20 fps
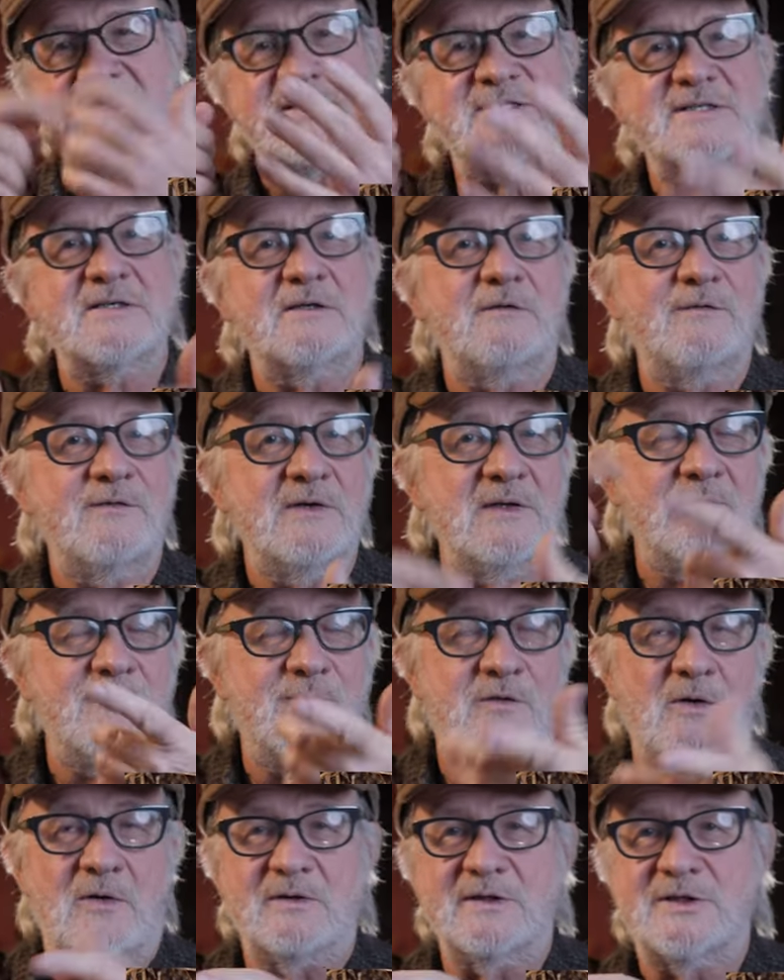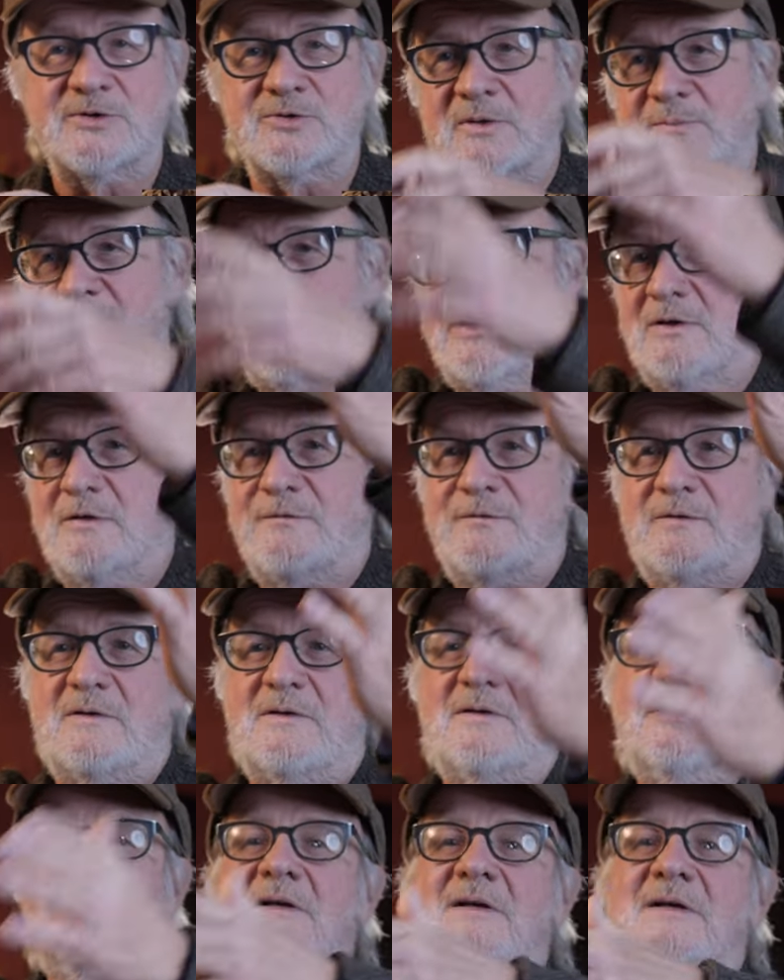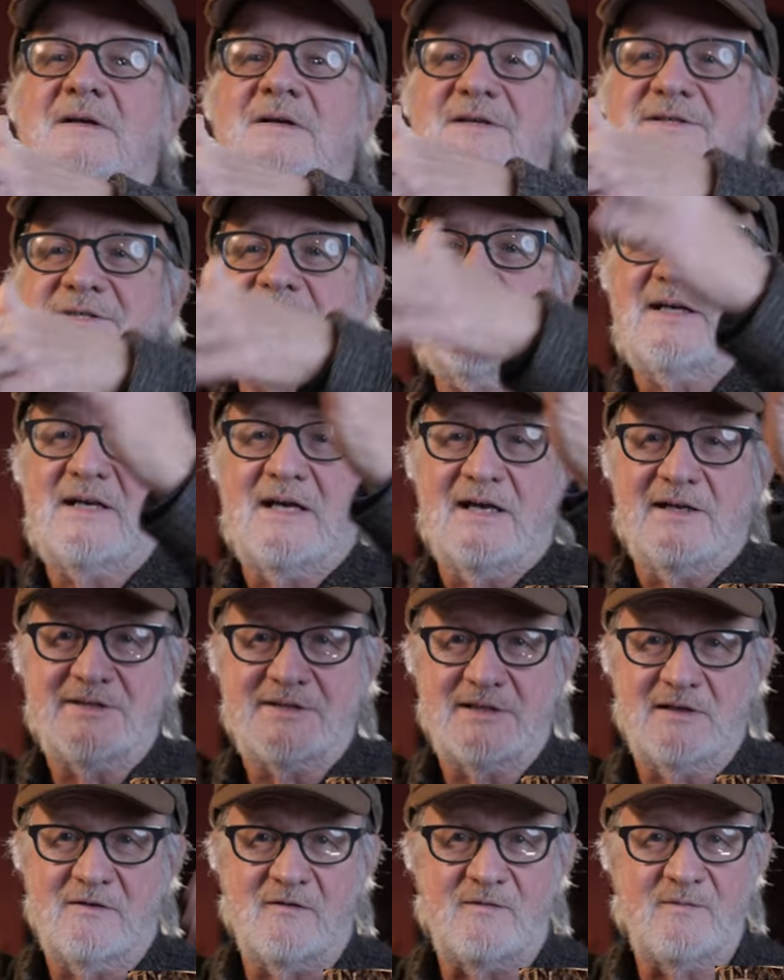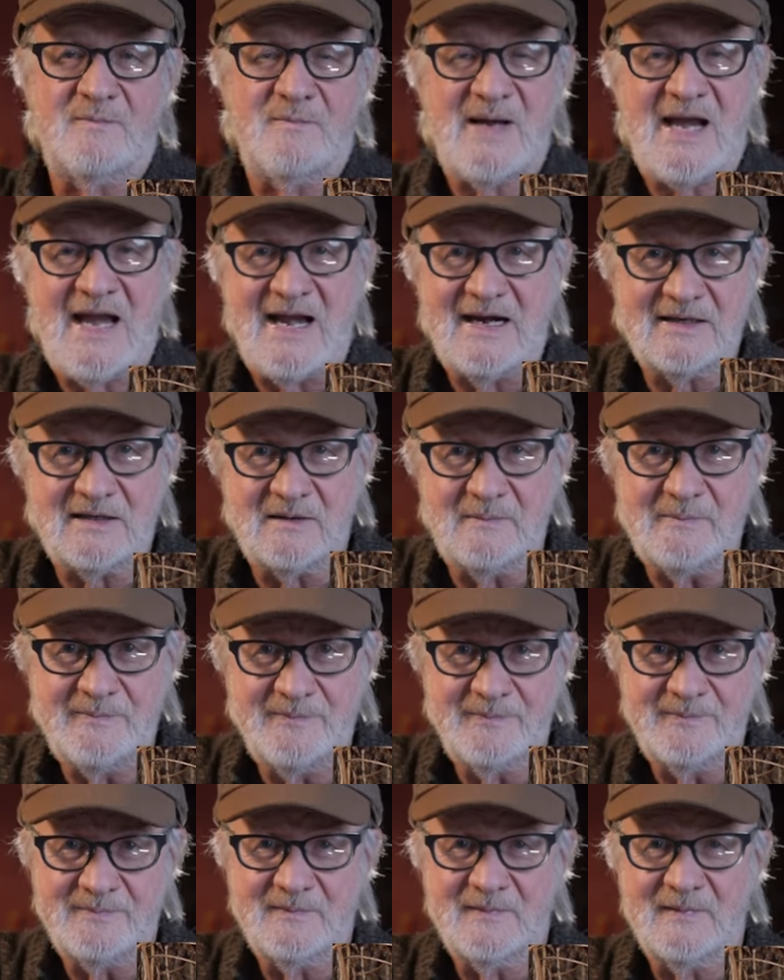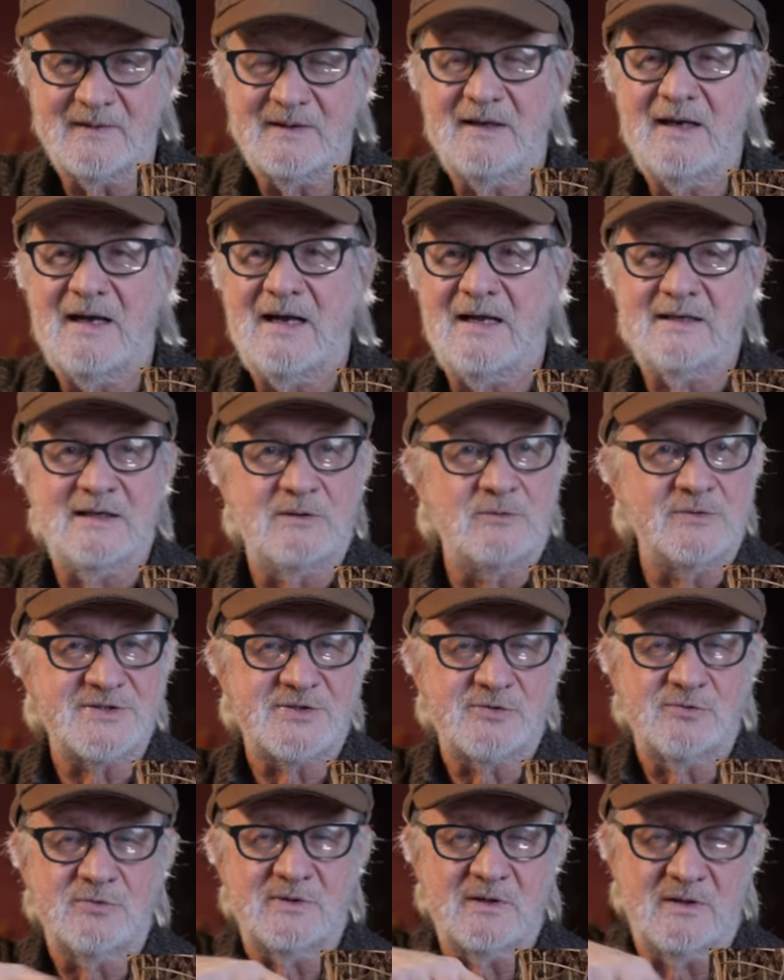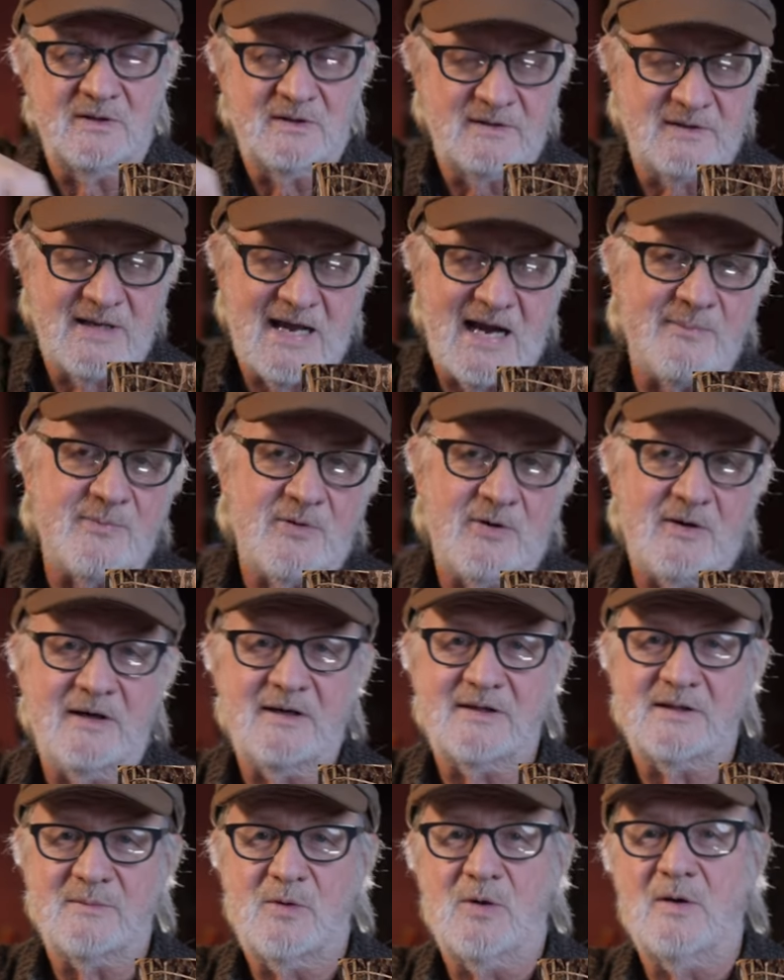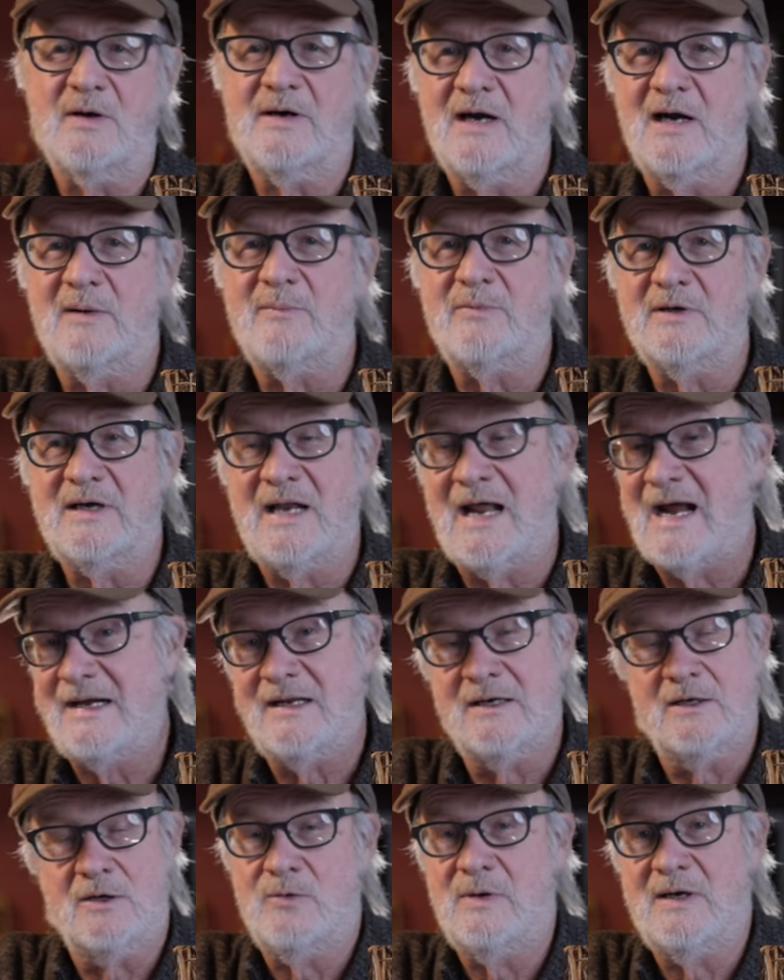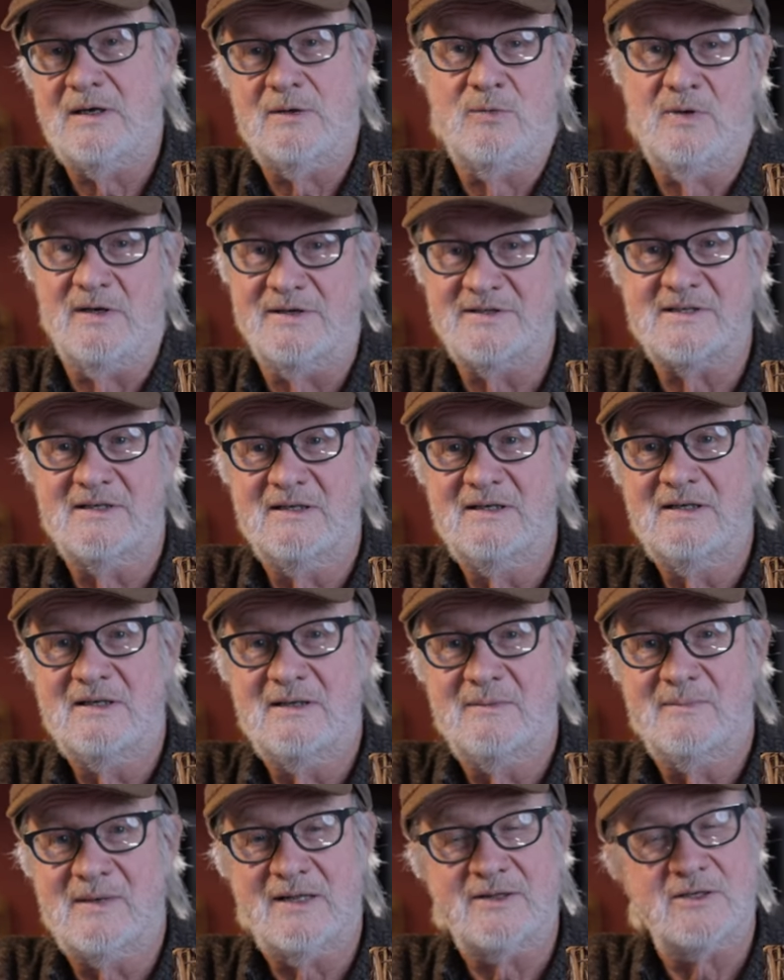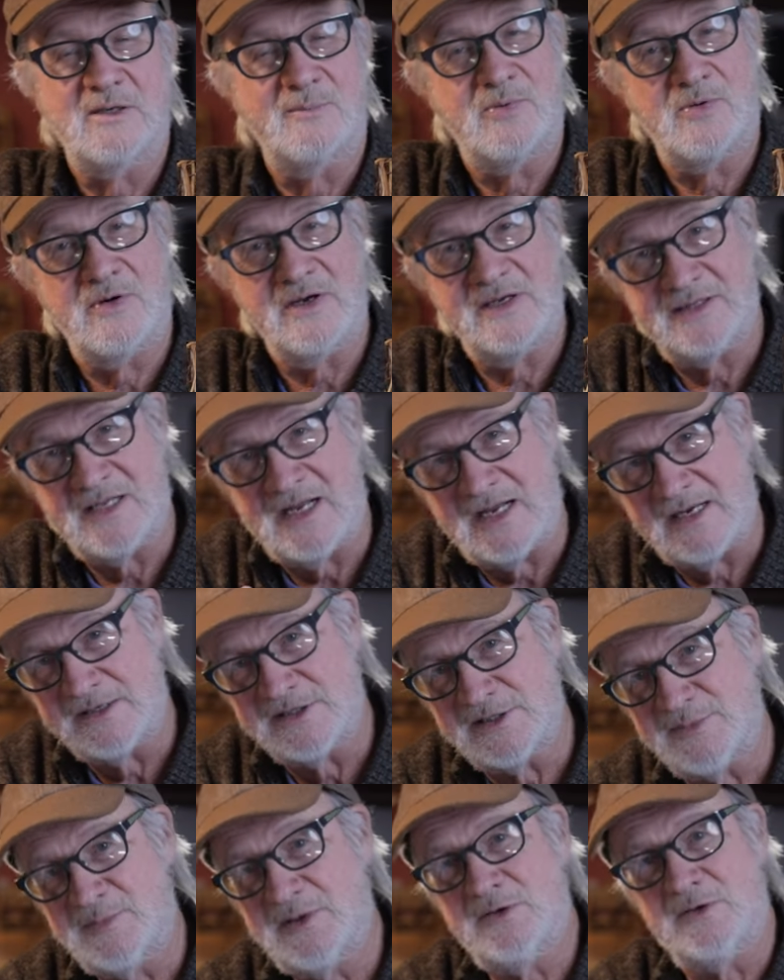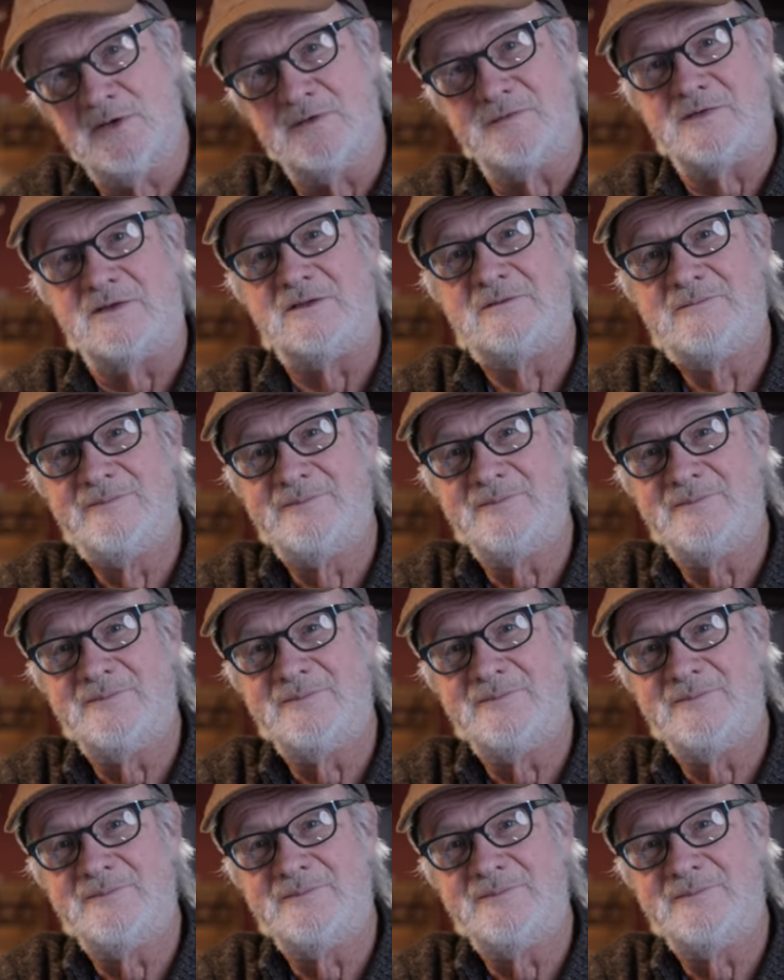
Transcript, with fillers: the silphium foliage with beautiful seed heads of panicum. And it was through the library at the Morton Arboretum. I didn't know what it was, but I thought, boy, that is beautiful.